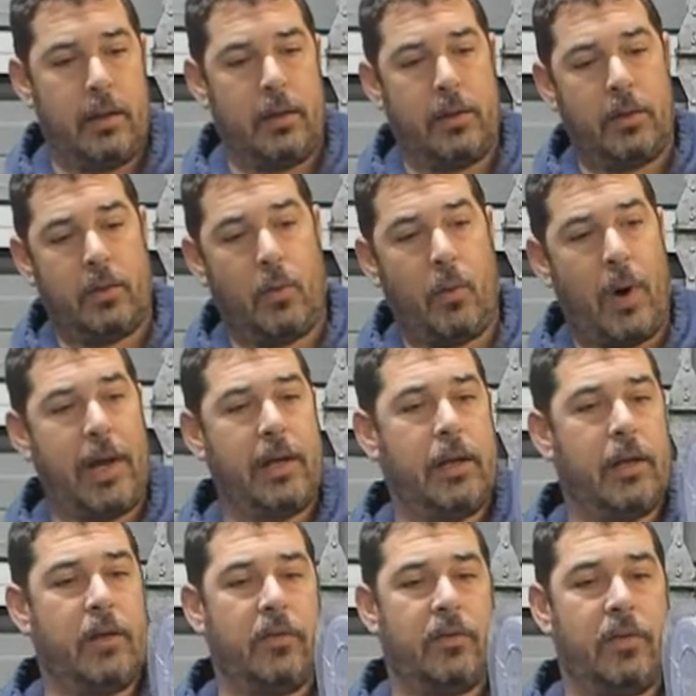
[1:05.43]
The white
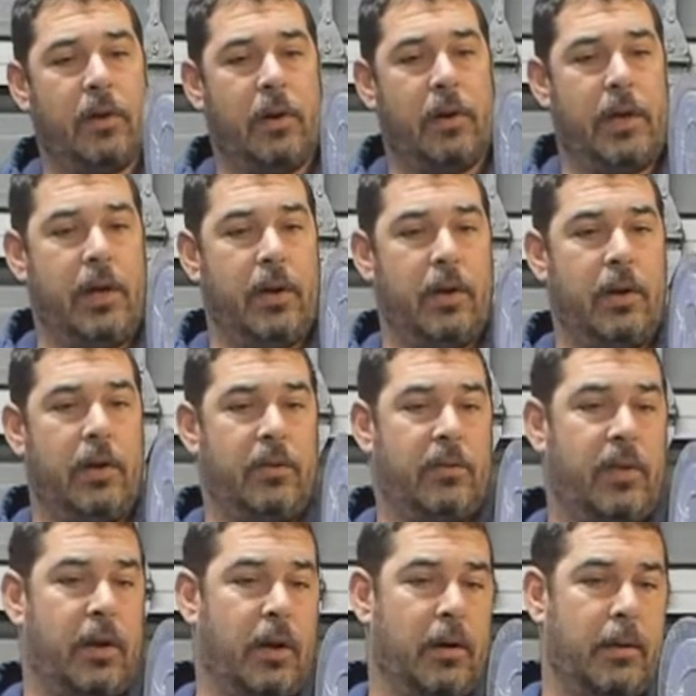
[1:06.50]
is there here is
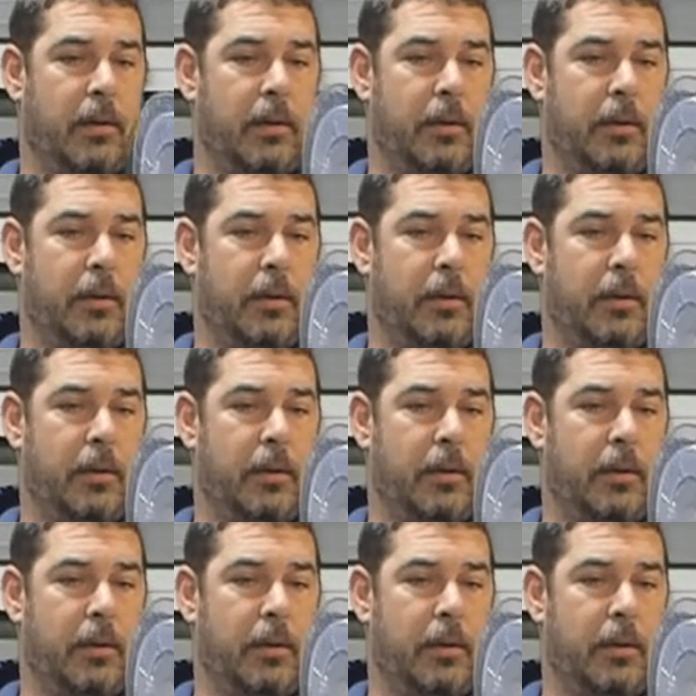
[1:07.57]
their